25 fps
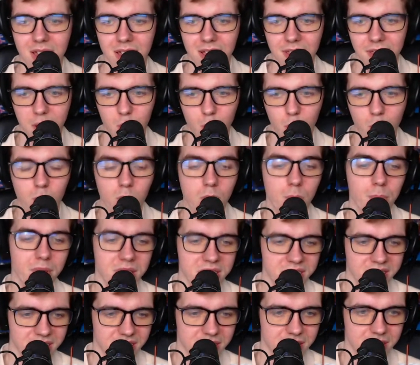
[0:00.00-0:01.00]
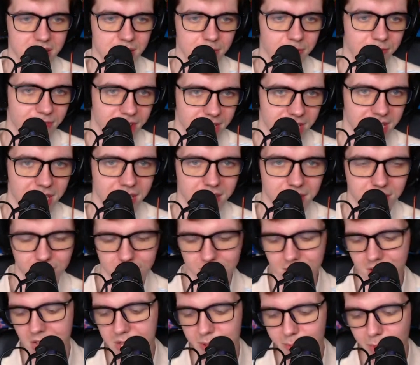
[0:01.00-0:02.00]
that we were missing some
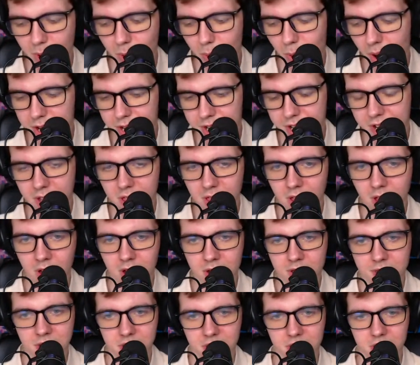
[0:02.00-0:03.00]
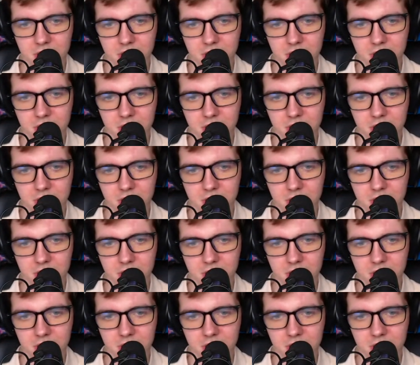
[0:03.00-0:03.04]
videos as we were watching along